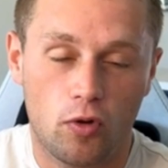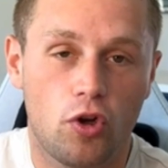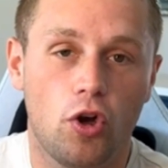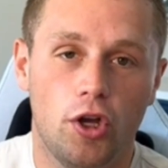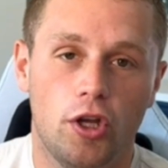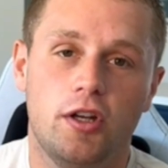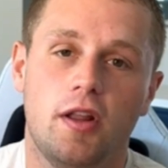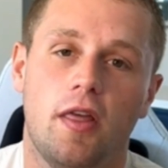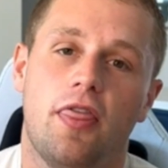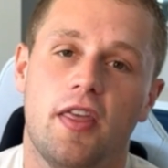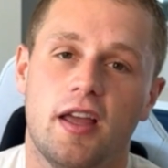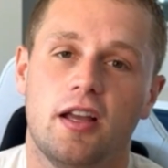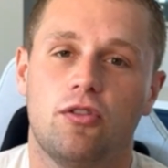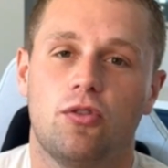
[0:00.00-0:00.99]
good
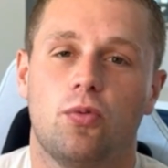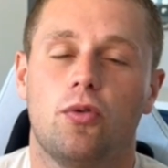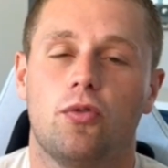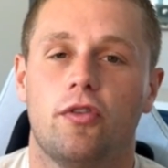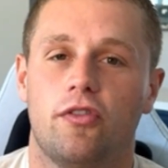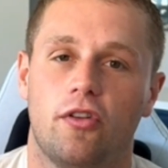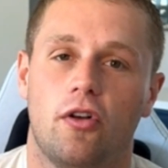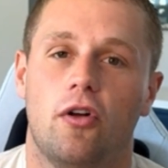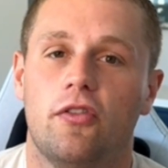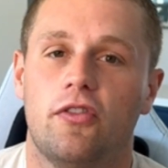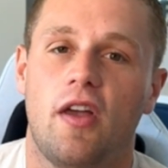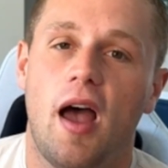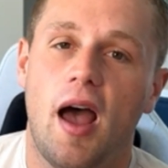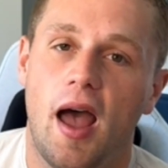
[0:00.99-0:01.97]
things will
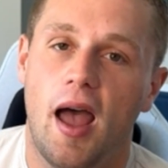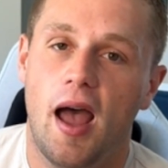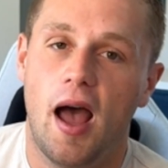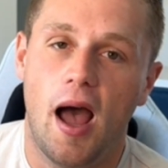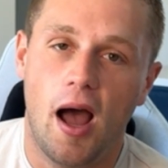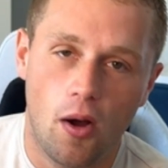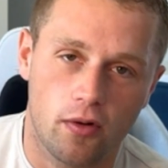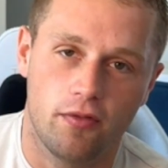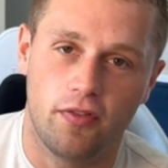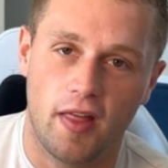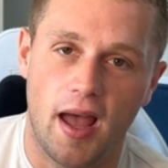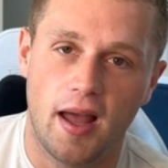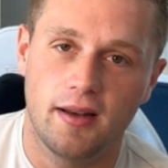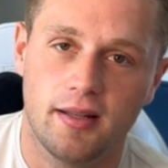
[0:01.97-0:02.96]
result out of
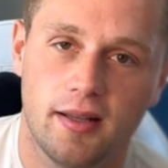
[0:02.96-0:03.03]
that.